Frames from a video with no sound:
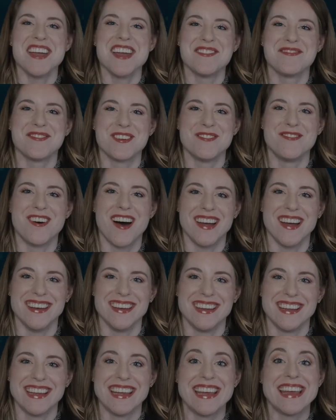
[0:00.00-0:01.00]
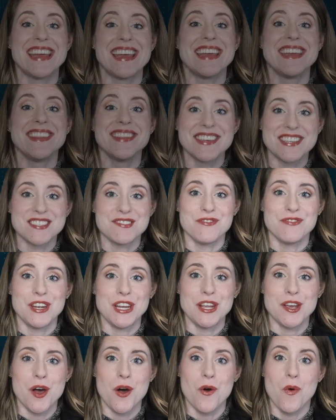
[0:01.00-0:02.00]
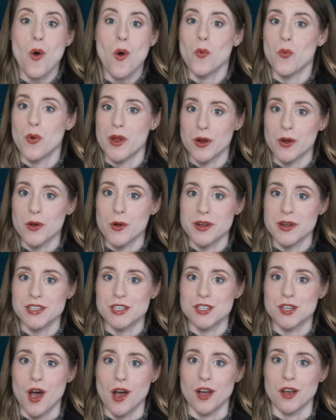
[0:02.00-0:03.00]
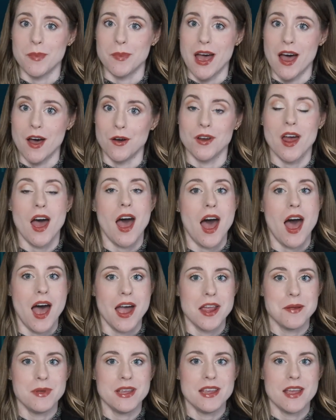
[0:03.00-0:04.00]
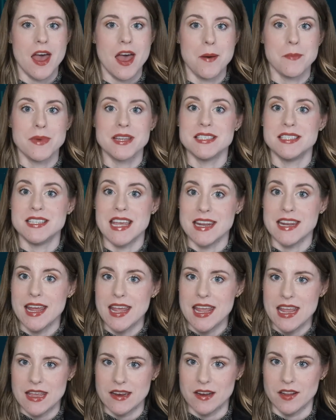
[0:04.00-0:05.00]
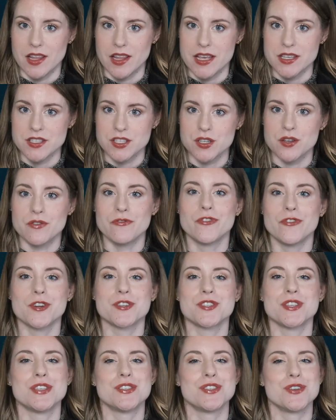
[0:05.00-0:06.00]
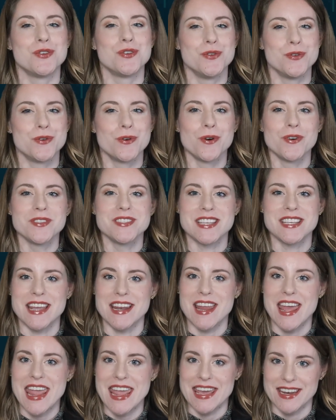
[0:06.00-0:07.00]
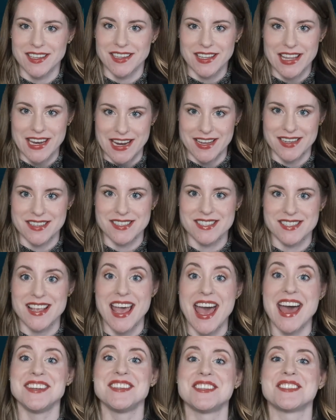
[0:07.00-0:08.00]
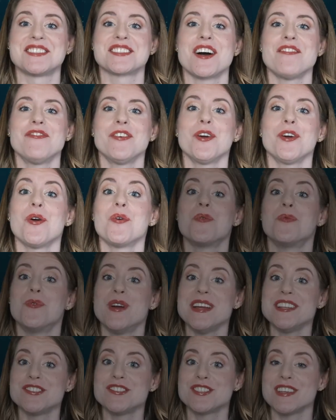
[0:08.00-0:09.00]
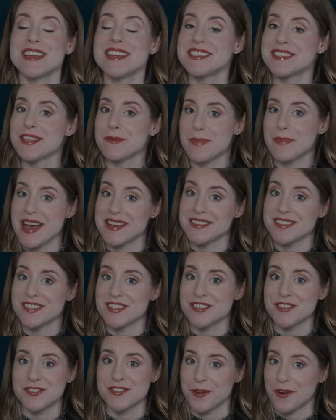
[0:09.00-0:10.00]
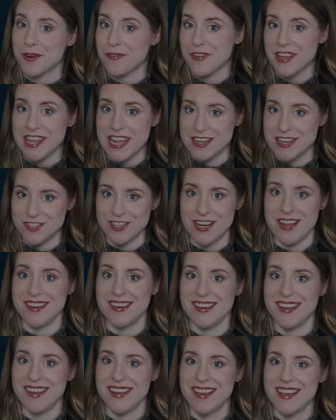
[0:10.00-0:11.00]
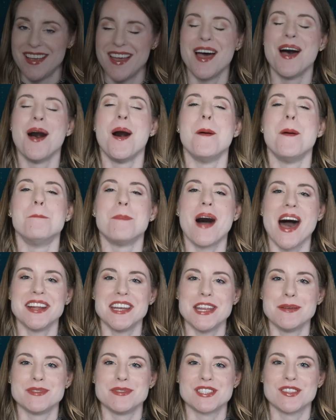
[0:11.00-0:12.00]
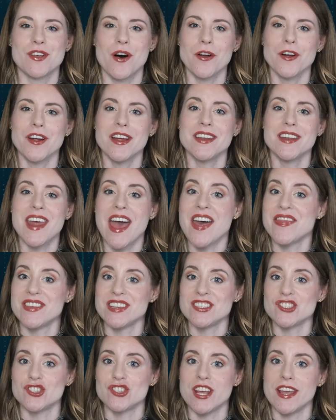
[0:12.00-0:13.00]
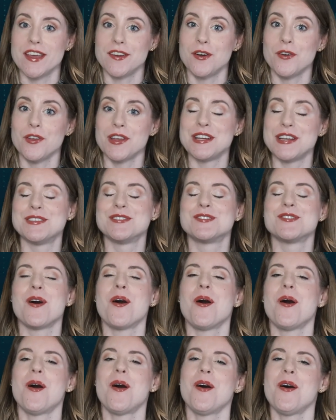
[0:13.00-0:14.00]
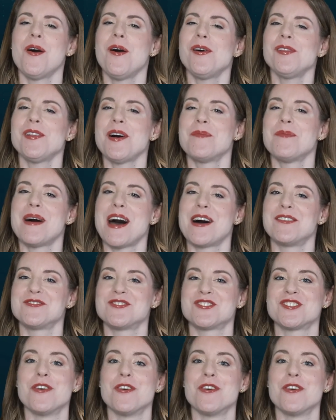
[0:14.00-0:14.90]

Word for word: Hi everyone! In this video, we're going to talk about IBM Data Analyst versus Google Data Analytics and discover which is the best certification. My name is Lauren and this channel is all about